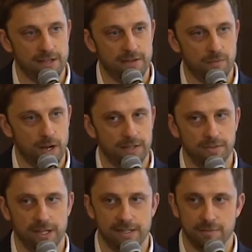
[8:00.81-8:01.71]
that
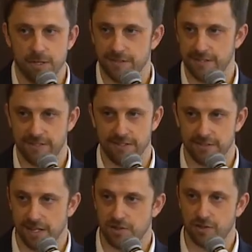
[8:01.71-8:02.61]
regulated
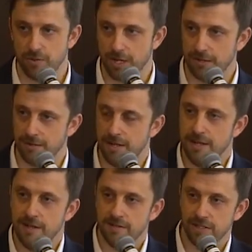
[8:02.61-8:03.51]
businesses issuing
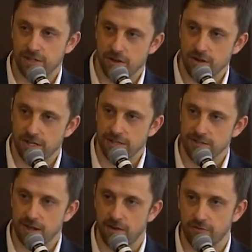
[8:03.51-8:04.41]

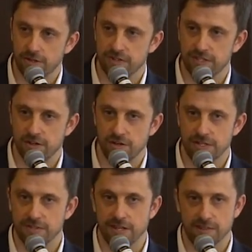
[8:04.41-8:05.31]
securities, offering
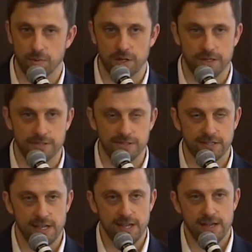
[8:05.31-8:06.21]
securities, as well as
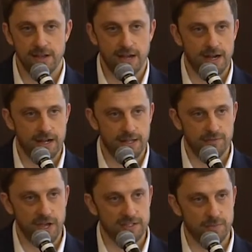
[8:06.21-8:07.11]
uh,
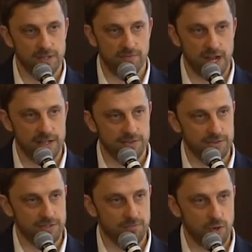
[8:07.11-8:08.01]
investment
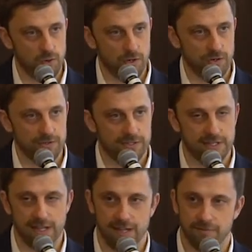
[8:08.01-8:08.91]
advisors and
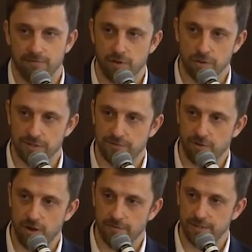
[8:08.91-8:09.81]
brokers and folks
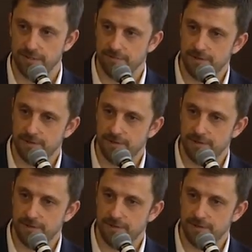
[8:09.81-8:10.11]
involved in,